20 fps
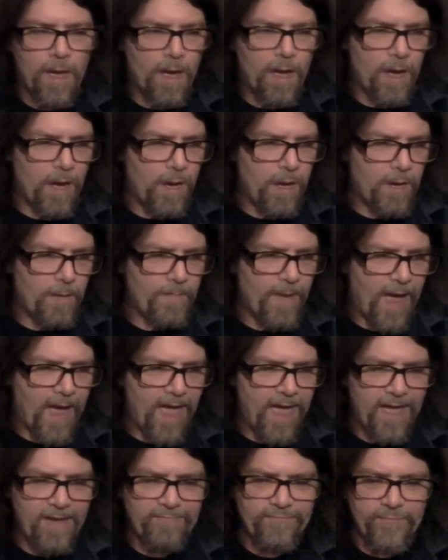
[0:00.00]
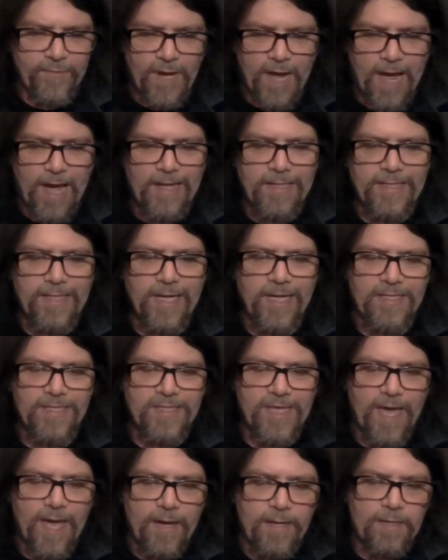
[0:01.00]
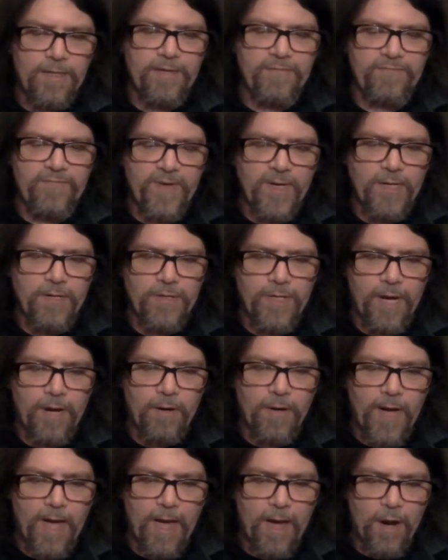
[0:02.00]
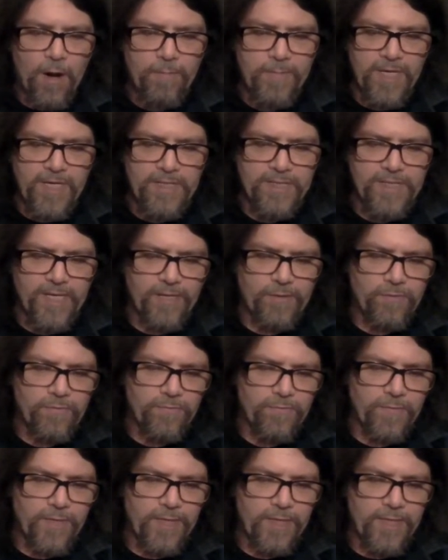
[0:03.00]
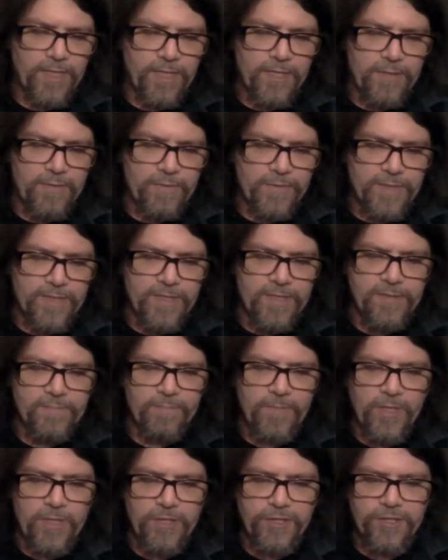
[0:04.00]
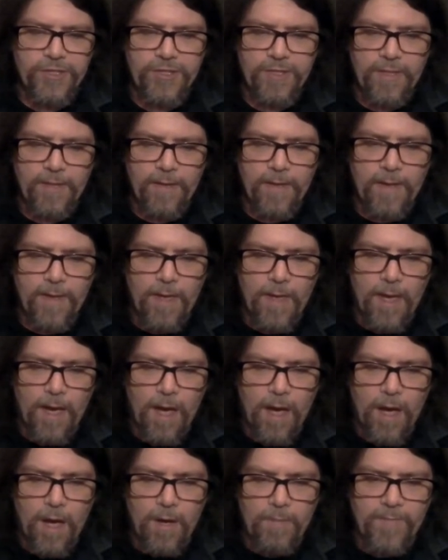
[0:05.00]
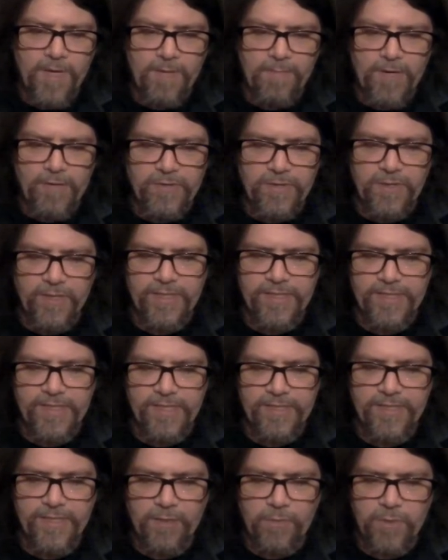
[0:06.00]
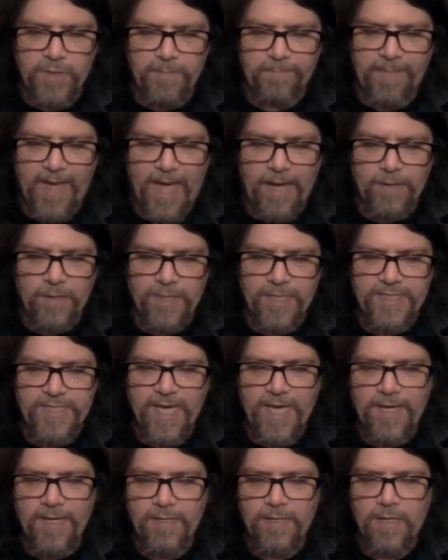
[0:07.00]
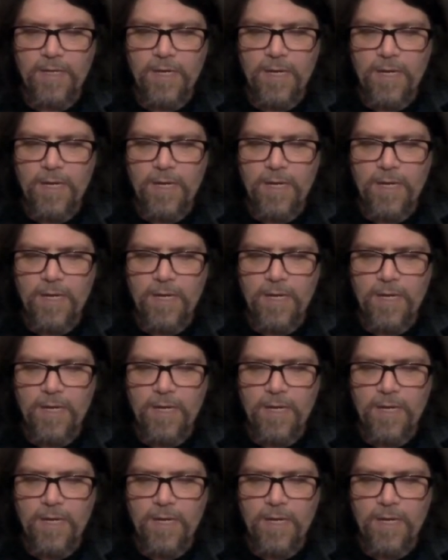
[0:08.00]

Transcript: I have not exactly figured out how, because I don't really use this much. He mostly sits there with a bat on his hand.